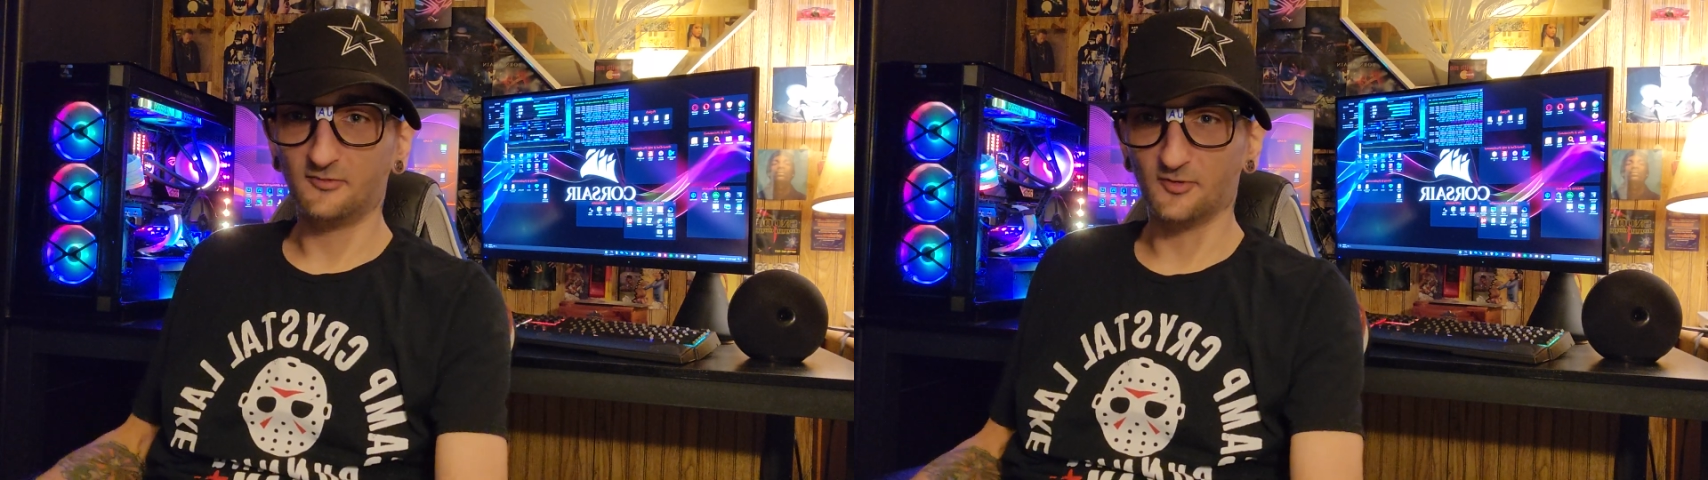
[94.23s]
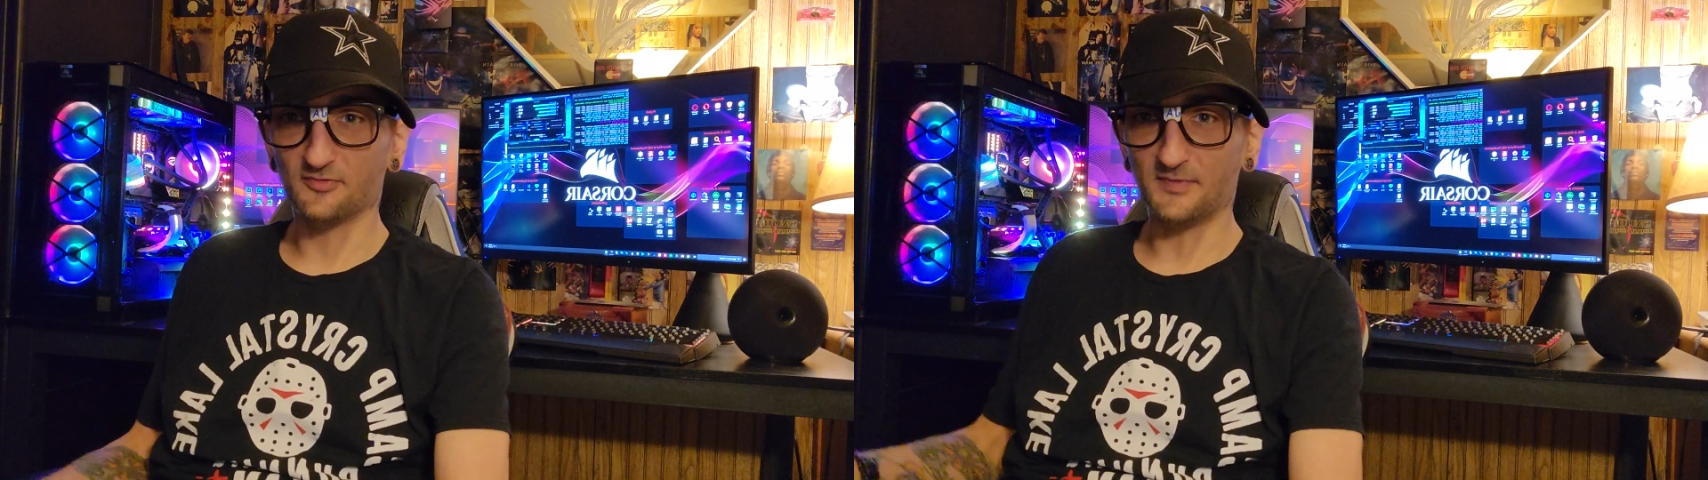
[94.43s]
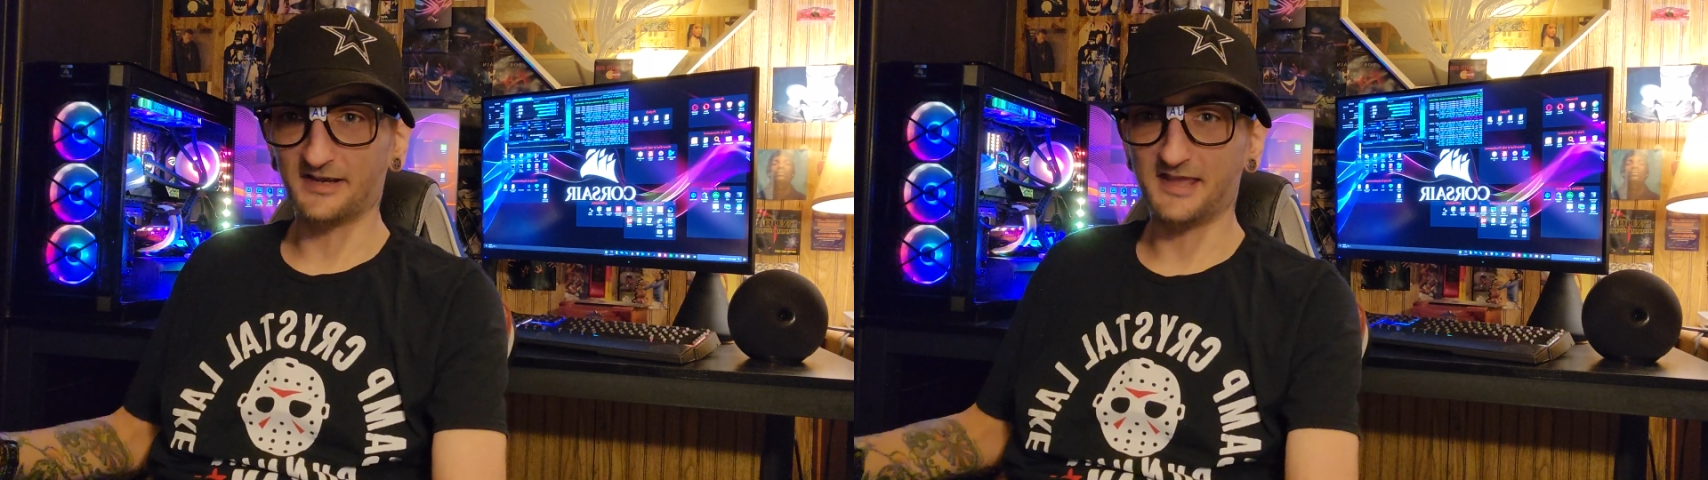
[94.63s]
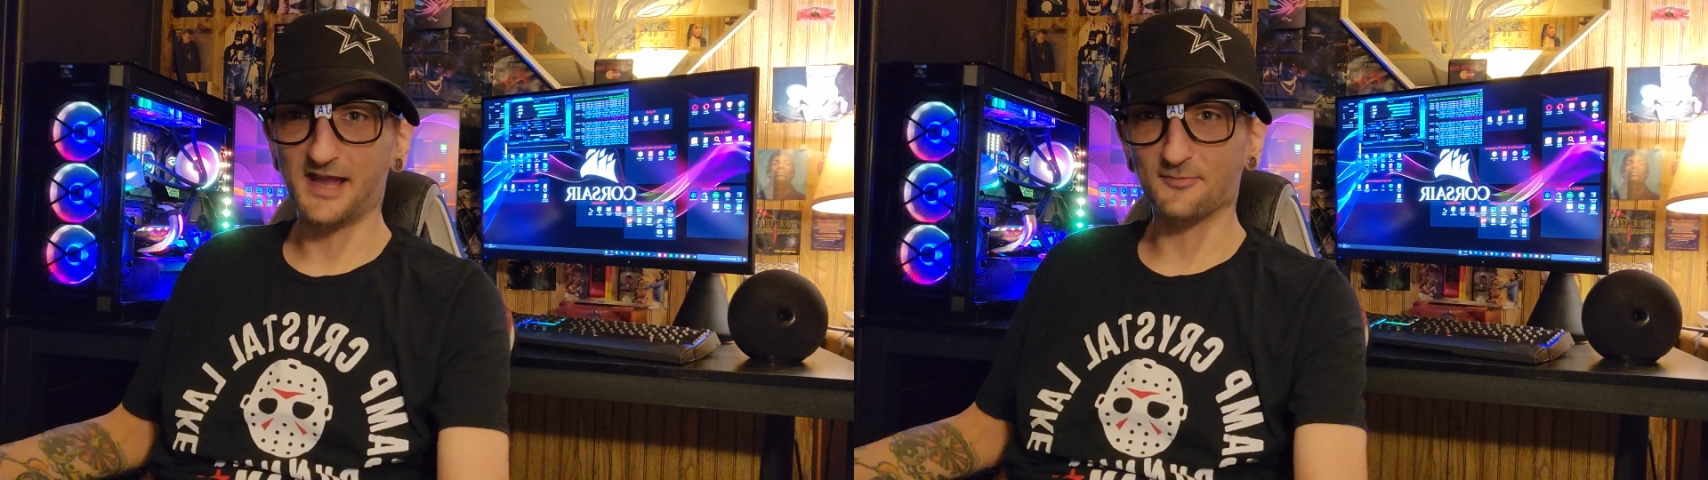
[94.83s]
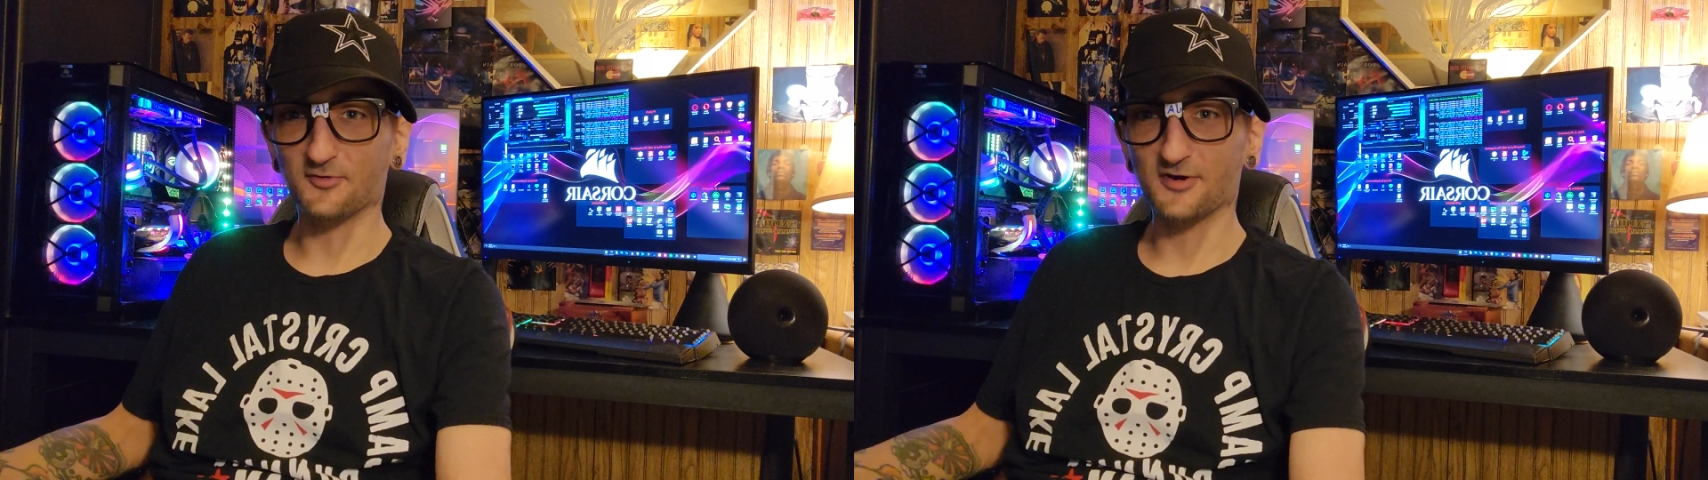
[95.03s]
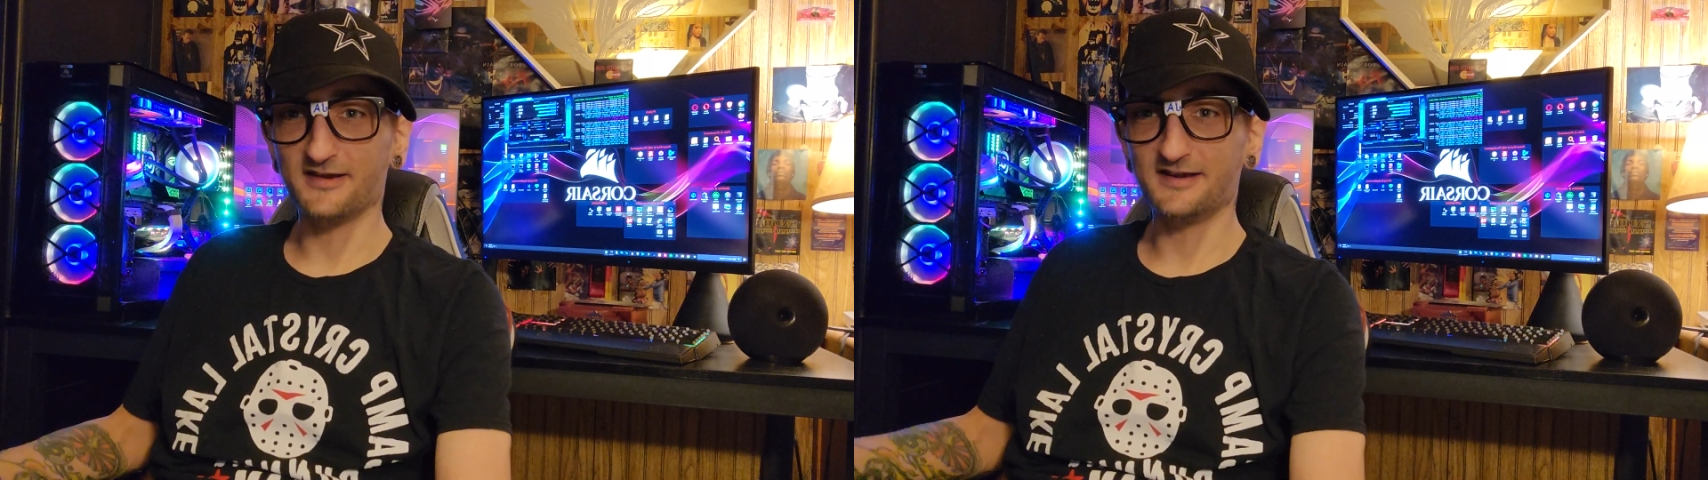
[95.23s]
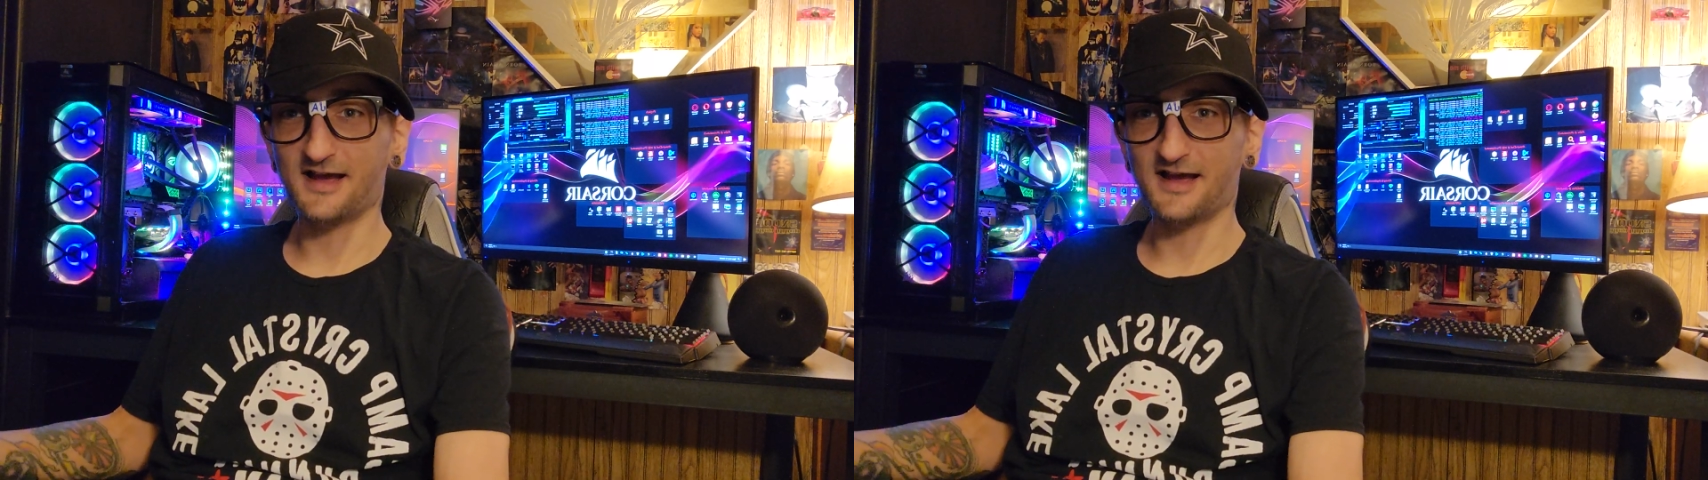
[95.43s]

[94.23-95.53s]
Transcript: with my camera right